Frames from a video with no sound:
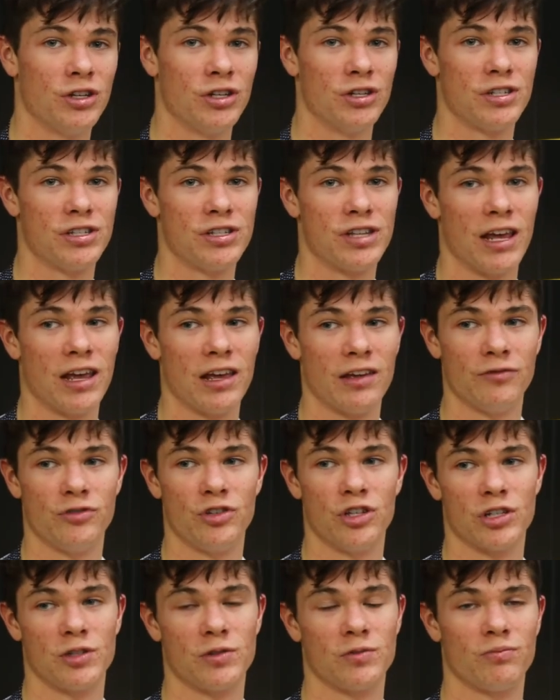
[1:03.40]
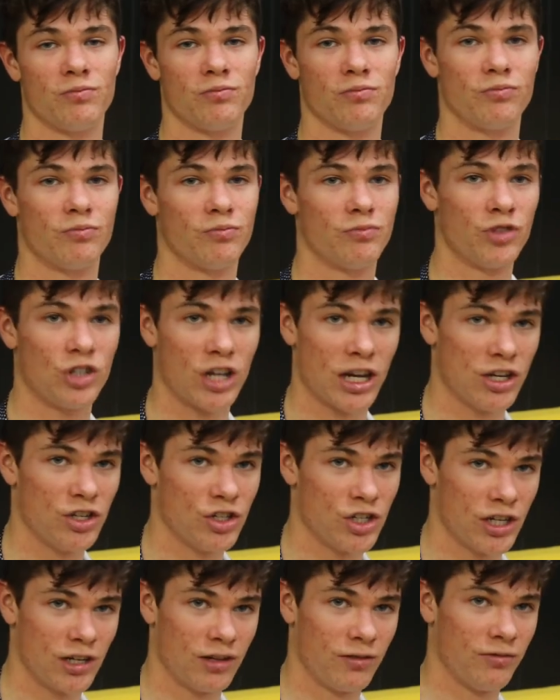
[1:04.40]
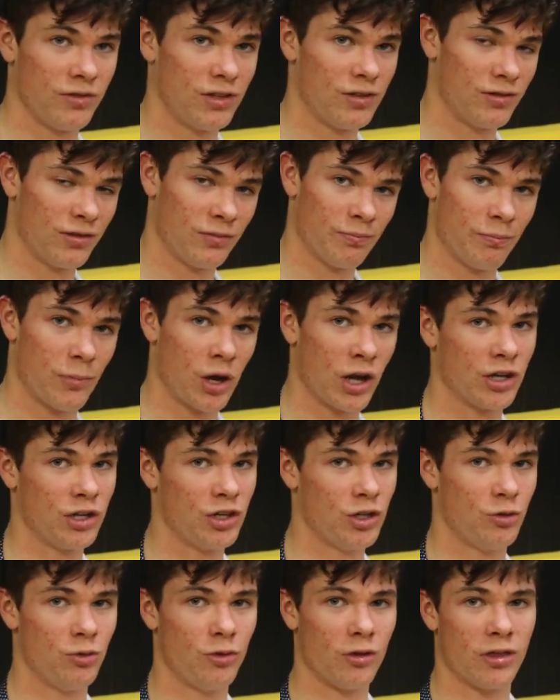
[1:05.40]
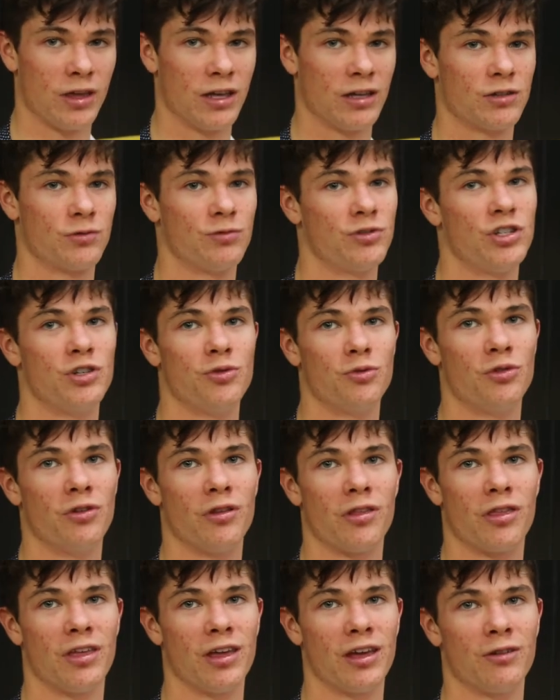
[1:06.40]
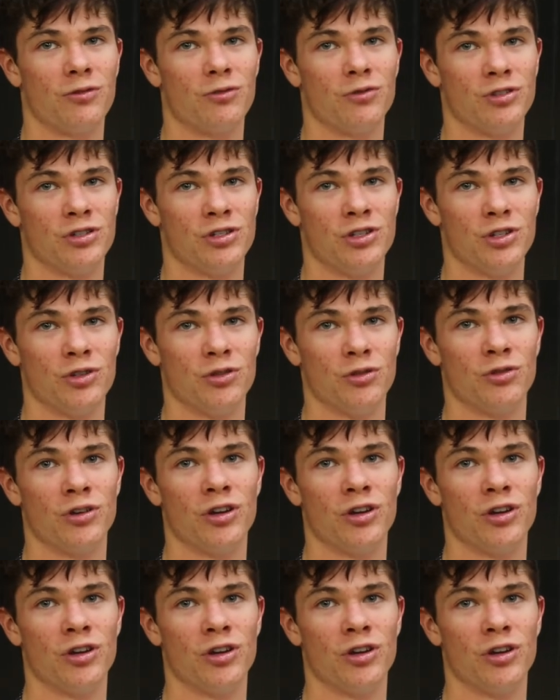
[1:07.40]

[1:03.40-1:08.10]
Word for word: can save just changing minute things which you wouldn't think would do